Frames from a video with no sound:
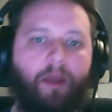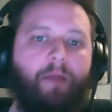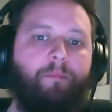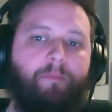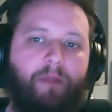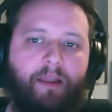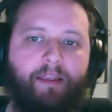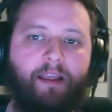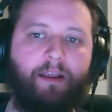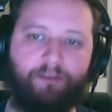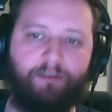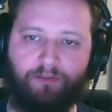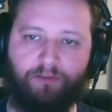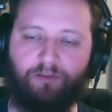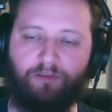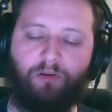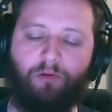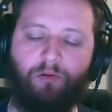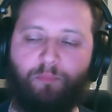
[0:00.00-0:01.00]
And
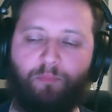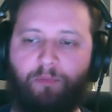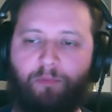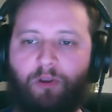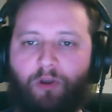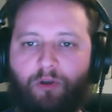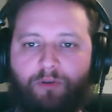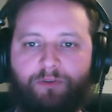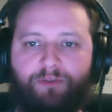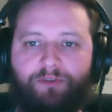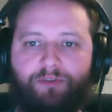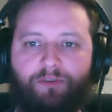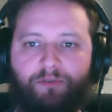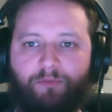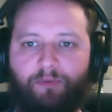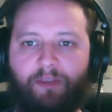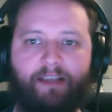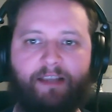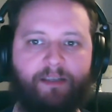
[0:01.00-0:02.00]
that's because
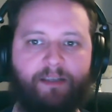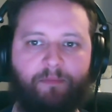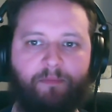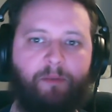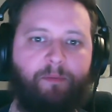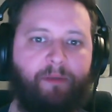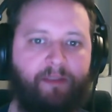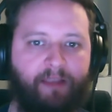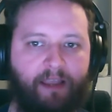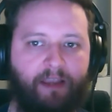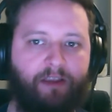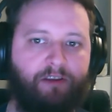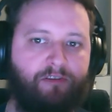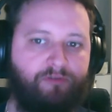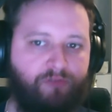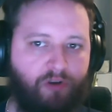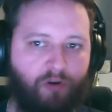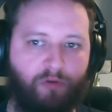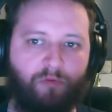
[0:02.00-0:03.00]
with XMPP they
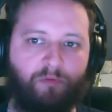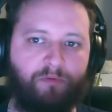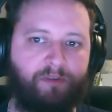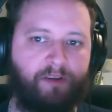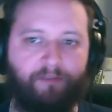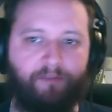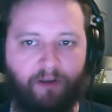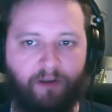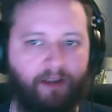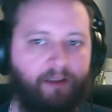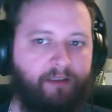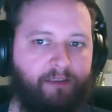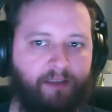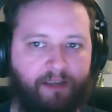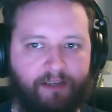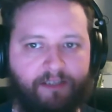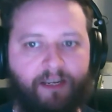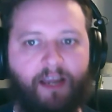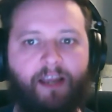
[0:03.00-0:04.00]
controlled, if you like,
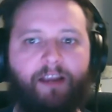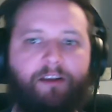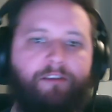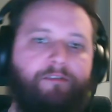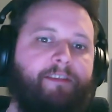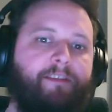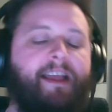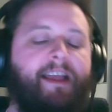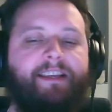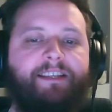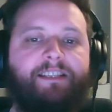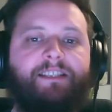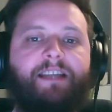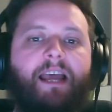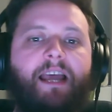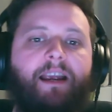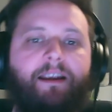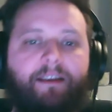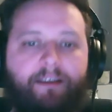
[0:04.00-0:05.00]
the entire of their
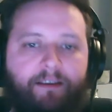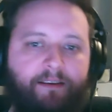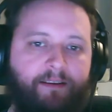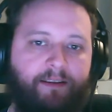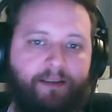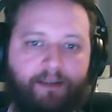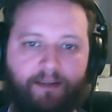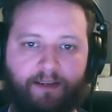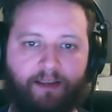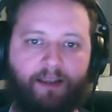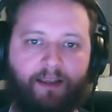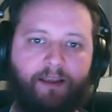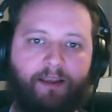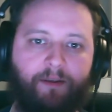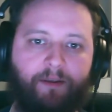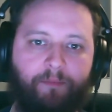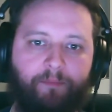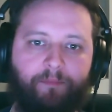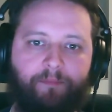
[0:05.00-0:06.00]
stack,
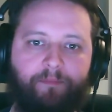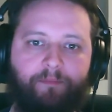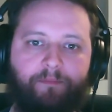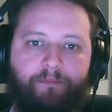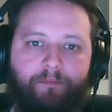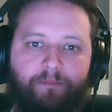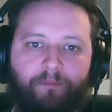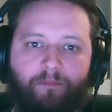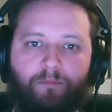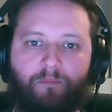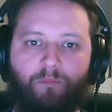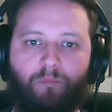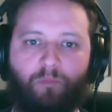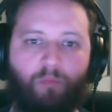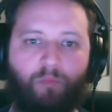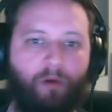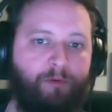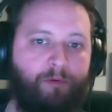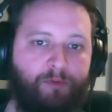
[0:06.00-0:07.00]

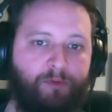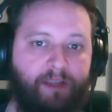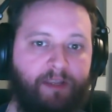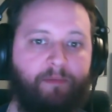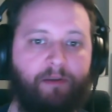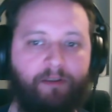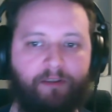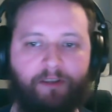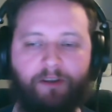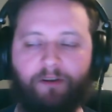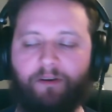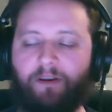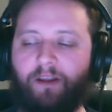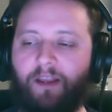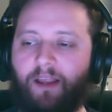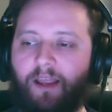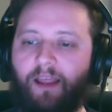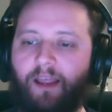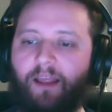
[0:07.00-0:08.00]
whereas with email they don't.
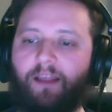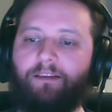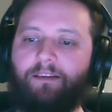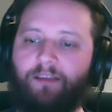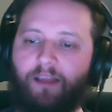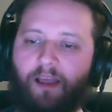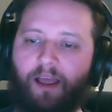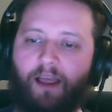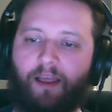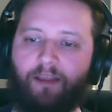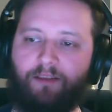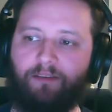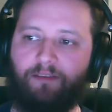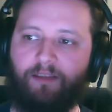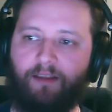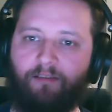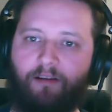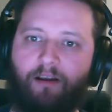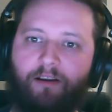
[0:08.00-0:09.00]

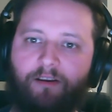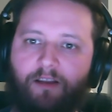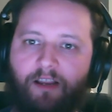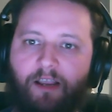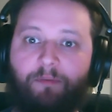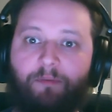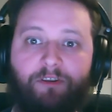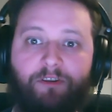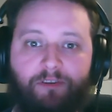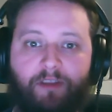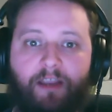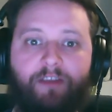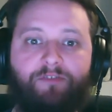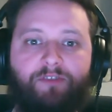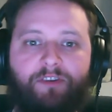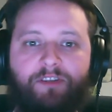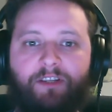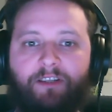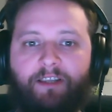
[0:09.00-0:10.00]
There are a couple of
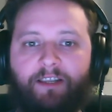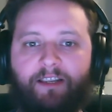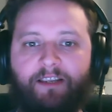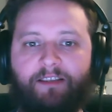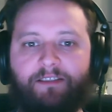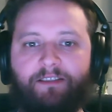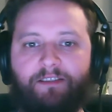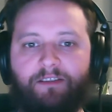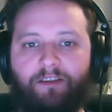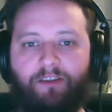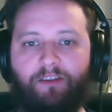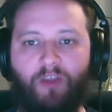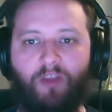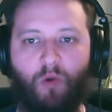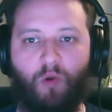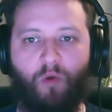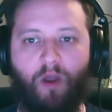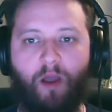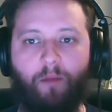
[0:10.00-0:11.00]
interesting things,
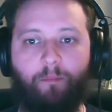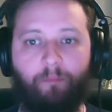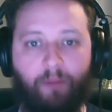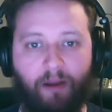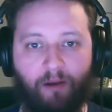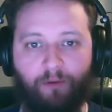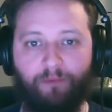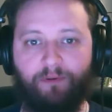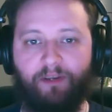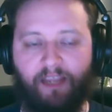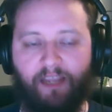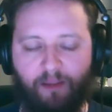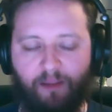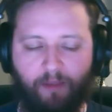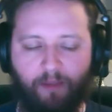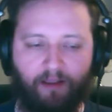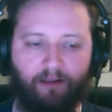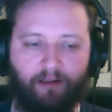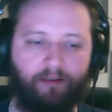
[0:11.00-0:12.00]
though, about
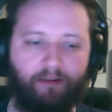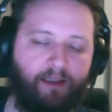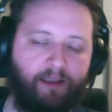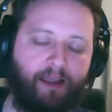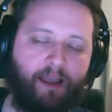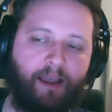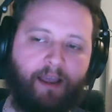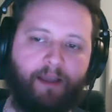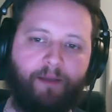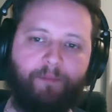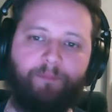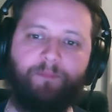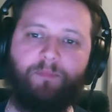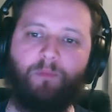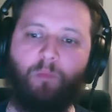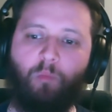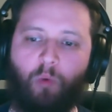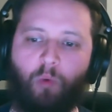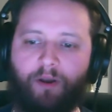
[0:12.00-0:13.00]
email.
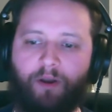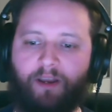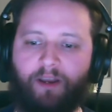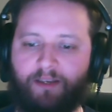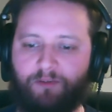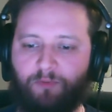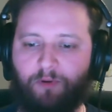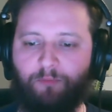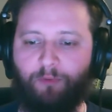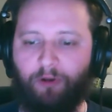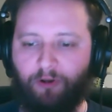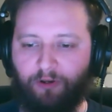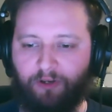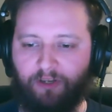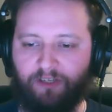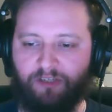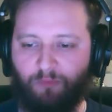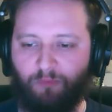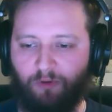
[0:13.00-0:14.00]
One is when we
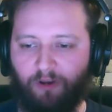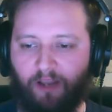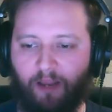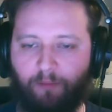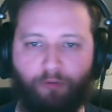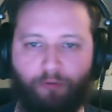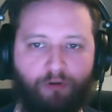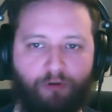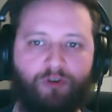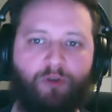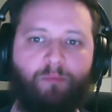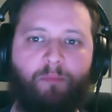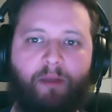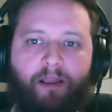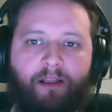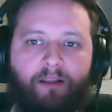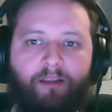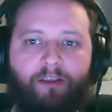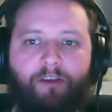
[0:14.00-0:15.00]
look at someone like Proton
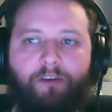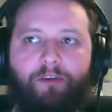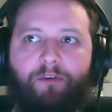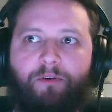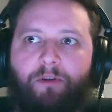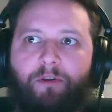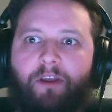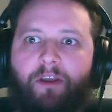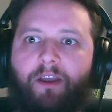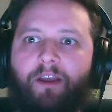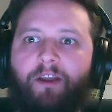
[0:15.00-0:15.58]
Mail, who